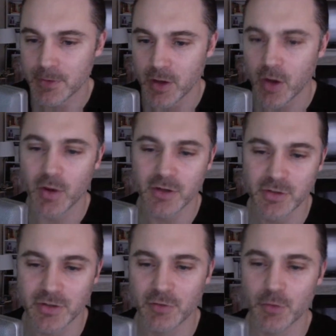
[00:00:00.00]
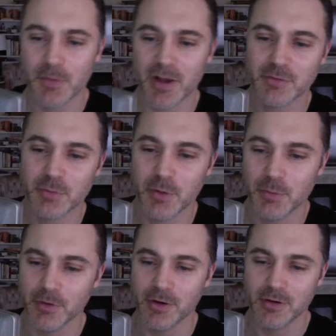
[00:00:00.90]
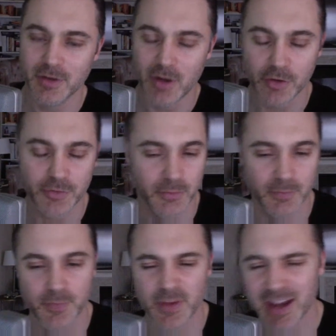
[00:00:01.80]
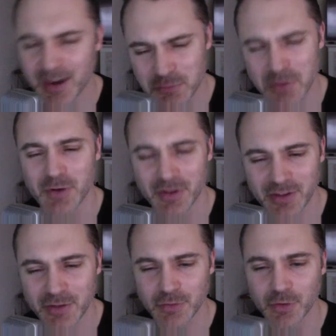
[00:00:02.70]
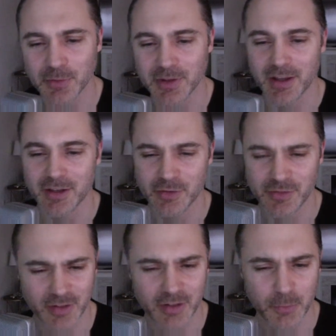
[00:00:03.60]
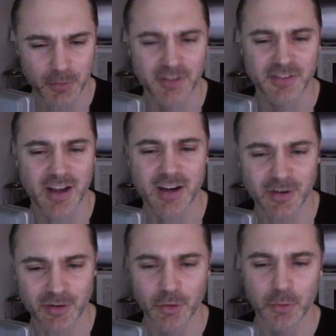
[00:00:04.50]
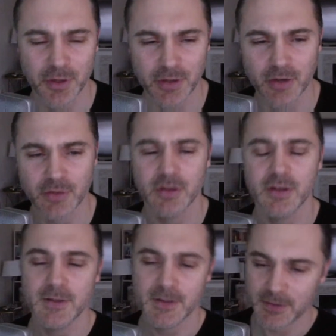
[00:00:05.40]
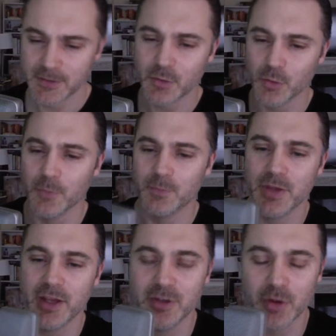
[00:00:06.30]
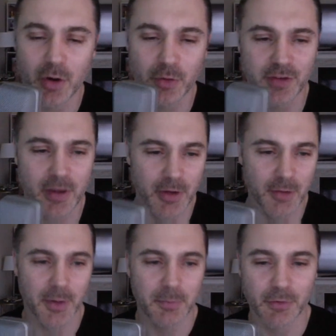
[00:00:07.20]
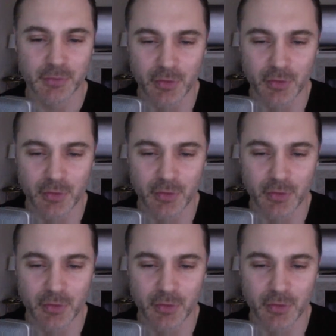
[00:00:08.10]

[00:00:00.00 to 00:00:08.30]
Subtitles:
Oh, Andre, you're never a basketball player. Awesome. Yeah, I remember. I think you told me that. You played soccer a little bit. Now, cool. And you're always coming on my personal